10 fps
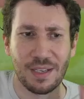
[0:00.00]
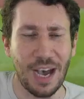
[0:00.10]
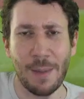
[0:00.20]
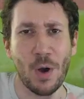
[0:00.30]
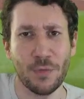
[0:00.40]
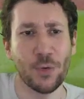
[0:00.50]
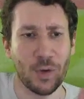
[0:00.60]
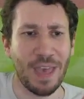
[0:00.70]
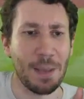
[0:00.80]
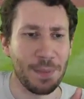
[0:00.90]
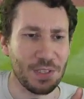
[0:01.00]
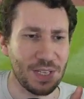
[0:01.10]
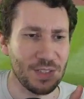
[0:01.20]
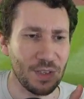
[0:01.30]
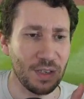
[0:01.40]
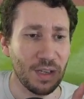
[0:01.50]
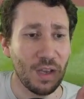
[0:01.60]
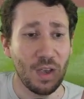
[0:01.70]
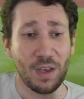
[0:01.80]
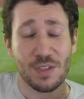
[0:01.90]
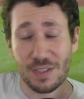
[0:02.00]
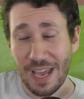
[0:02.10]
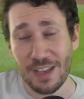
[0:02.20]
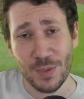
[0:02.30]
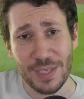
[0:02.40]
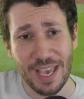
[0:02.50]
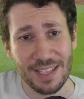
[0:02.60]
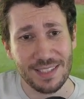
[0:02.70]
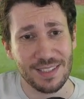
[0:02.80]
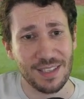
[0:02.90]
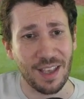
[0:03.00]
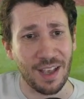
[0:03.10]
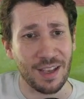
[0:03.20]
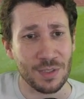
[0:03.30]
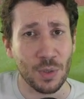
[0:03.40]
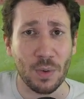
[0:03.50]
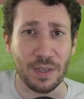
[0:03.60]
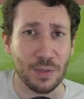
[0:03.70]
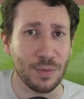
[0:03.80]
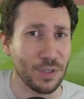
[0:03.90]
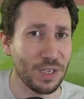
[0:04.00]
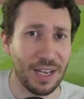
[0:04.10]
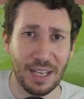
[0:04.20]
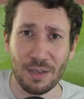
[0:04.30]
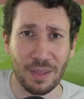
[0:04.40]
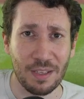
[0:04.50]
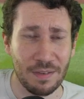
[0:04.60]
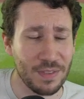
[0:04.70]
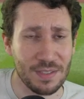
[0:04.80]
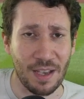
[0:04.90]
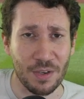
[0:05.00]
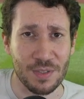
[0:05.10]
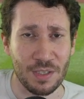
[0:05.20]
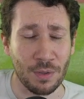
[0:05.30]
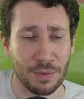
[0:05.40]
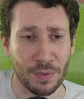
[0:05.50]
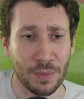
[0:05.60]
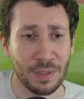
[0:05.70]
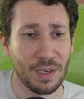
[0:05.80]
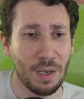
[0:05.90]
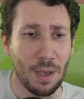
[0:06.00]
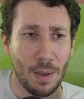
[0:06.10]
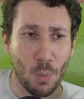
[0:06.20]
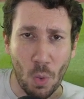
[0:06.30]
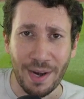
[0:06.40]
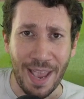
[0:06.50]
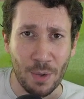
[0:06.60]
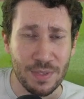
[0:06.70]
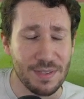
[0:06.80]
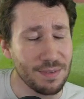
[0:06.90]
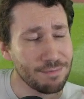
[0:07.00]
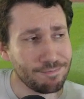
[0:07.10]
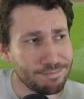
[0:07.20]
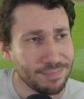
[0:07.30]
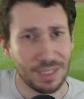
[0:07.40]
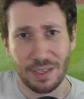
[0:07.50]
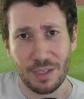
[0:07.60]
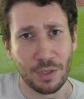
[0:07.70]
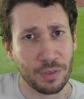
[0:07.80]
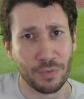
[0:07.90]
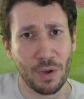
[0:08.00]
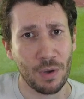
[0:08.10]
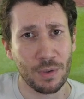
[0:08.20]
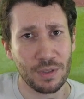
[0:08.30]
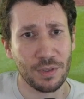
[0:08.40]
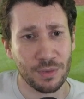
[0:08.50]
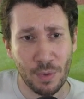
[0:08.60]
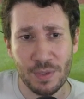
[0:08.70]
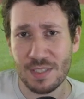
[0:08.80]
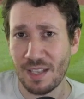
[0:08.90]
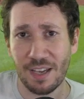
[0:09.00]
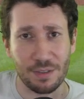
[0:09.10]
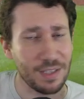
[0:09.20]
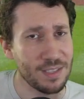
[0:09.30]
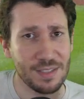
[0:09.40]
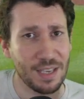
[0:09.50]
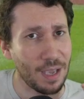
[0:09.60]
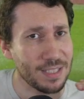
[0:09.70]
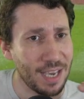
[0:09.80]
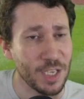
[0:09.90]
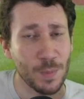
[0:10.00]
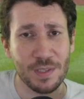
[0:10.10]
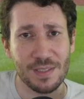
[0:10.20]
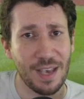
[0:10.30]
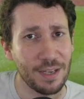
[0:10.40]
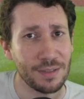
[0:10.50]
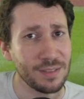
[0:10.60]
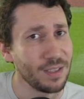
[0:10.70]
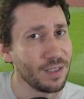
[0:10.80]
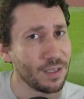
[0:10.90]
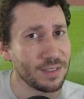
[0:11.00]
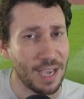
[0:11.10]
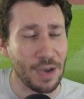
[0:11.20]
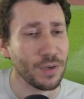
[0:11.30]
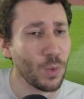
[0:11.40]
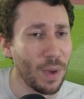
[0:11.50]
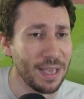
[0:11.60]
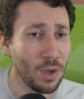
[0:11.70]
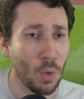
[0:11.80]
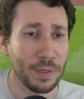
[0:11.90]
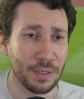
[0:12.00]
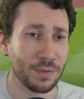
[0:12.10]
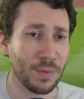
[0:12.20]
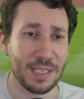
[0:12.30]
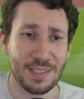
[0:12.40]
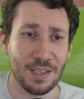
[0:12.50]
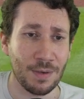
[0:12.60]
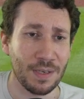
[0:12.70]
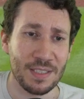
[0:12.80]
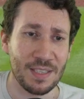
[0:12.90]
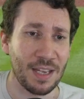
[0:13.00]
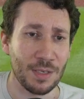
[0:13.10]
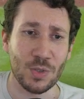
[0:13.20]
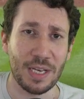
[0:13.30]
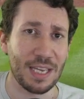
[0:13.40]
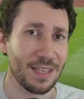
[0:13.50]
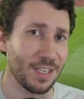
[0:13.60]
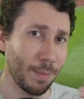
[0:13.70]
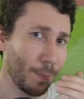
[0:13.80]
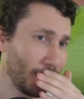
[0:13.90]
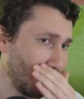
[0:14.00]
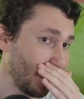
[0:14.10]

I'm all for that pitch. That's good. So now you get Torque, who could not handle any of the sliders that you threw. One out. You throw a slider. This is like textbook slider down and away, or you throw that sinker inside and try and get that double play now.